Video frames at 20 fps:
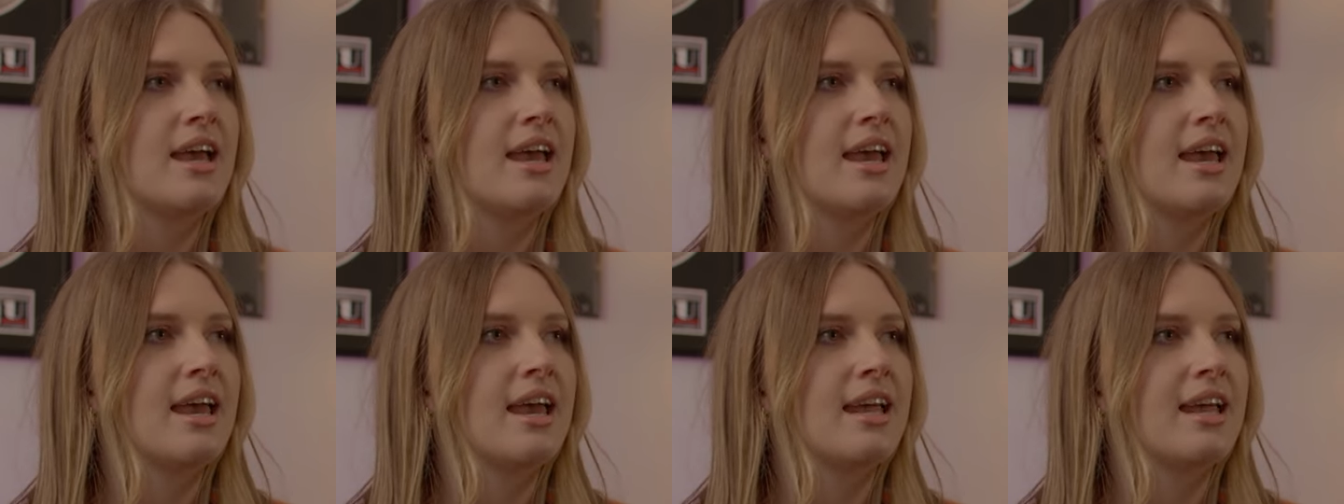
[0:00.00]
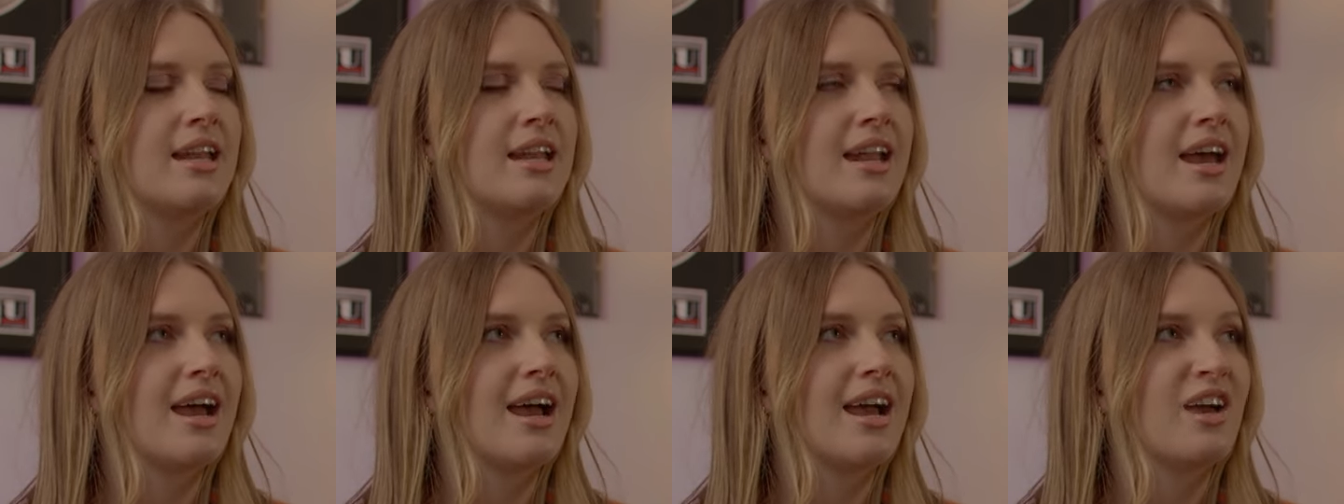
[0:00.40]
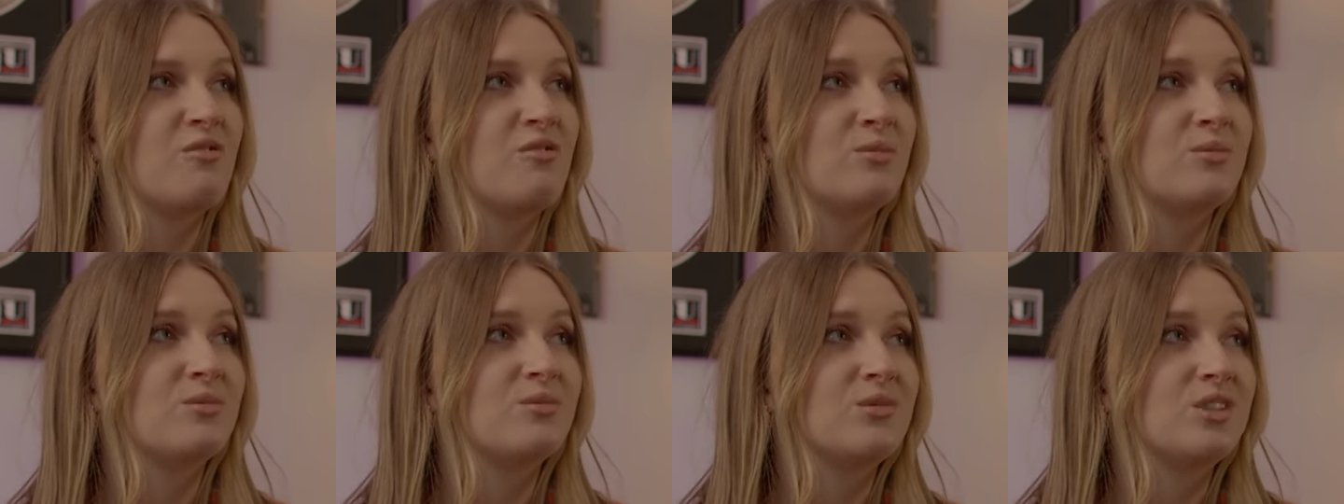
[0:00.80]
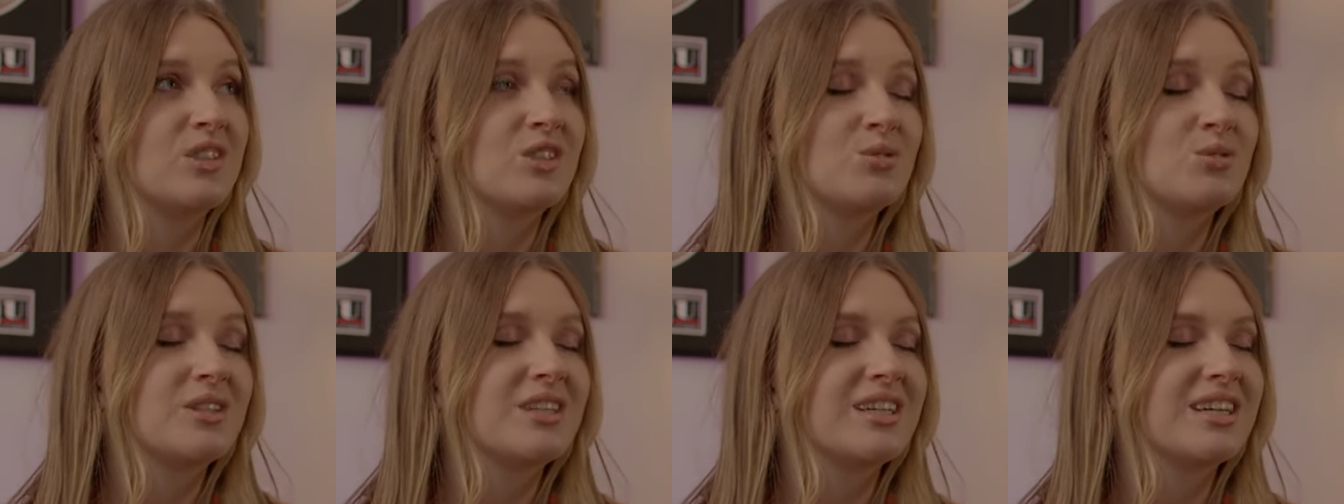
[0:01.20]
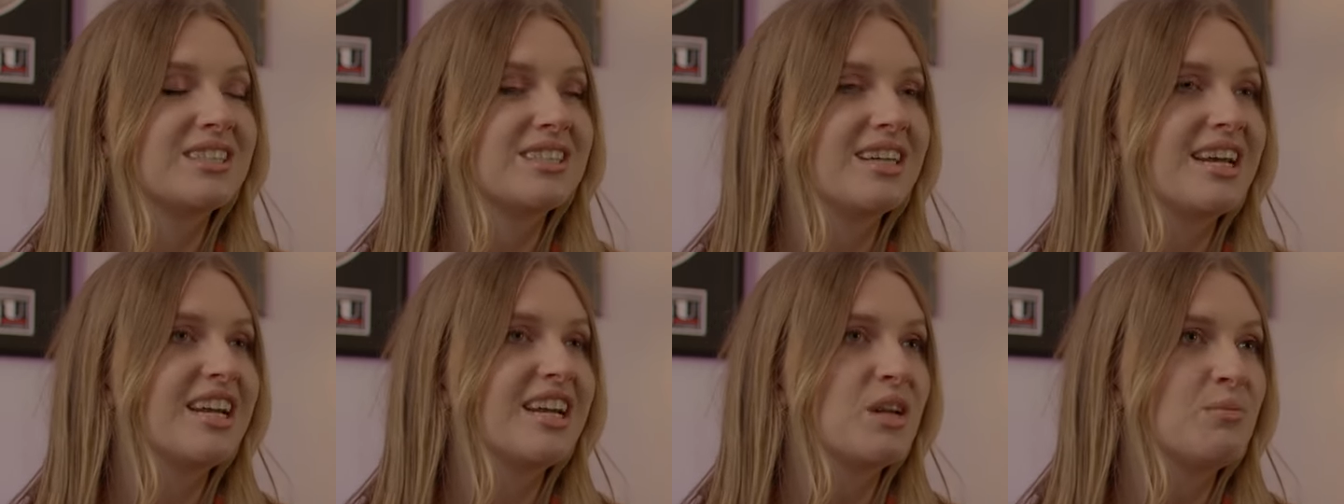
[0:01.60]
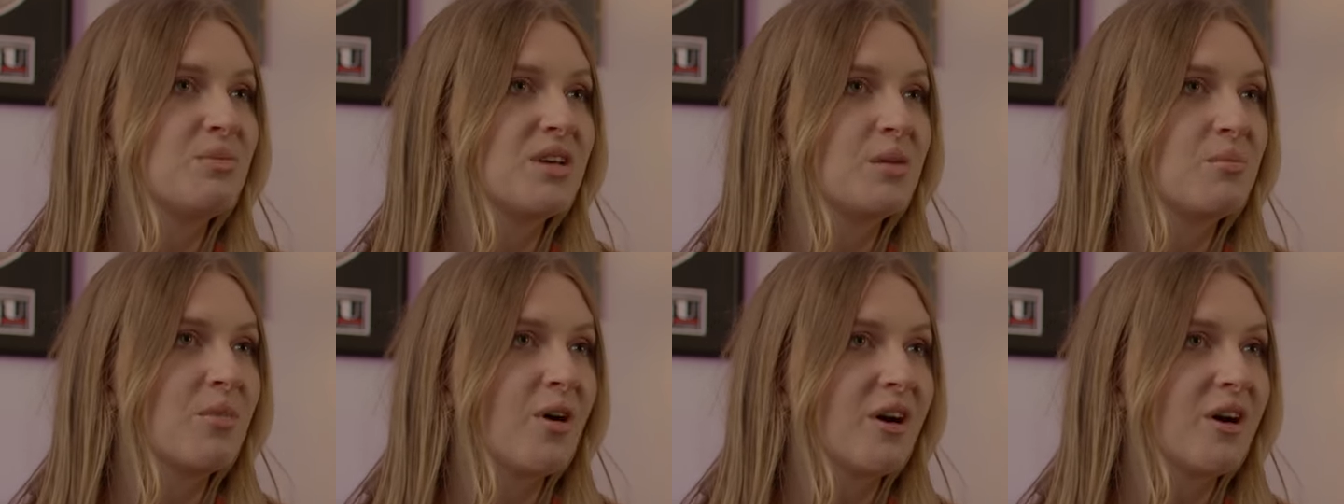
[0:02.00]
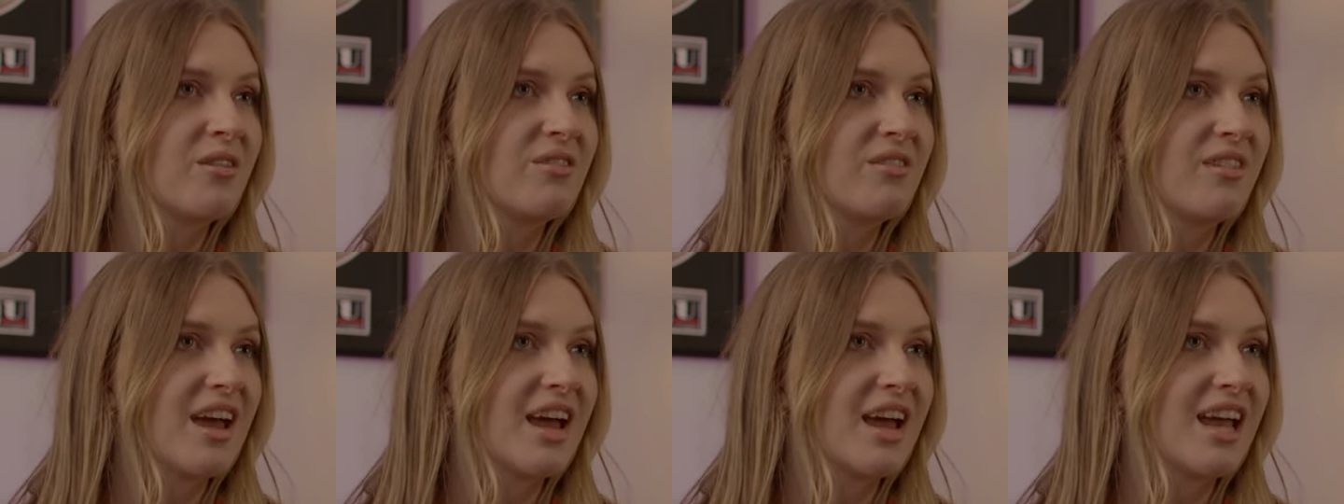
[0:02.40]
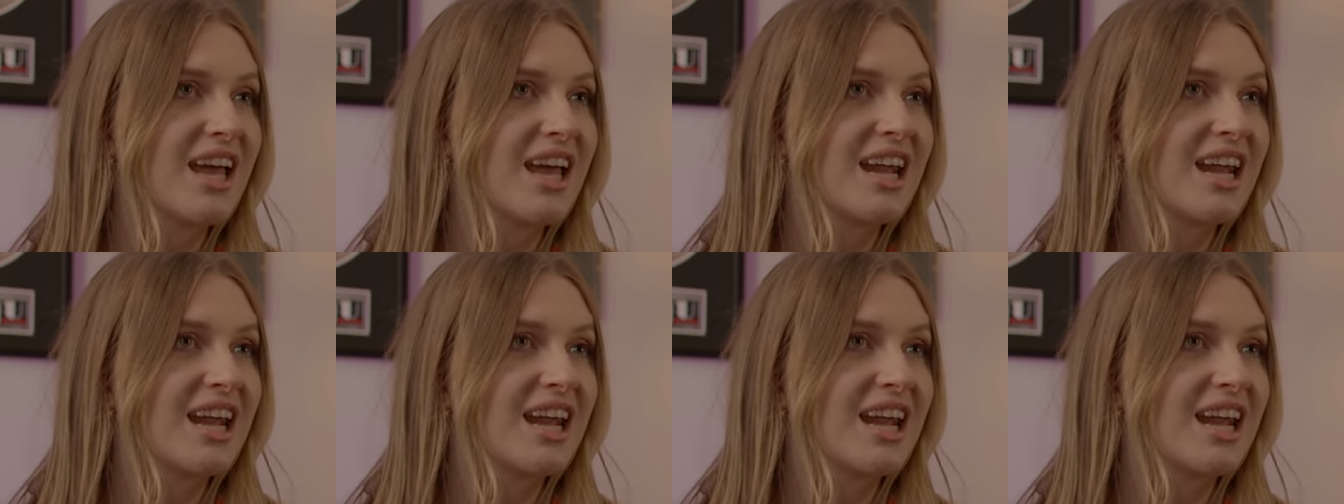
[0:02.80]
And I'm just really excited to be a part of that.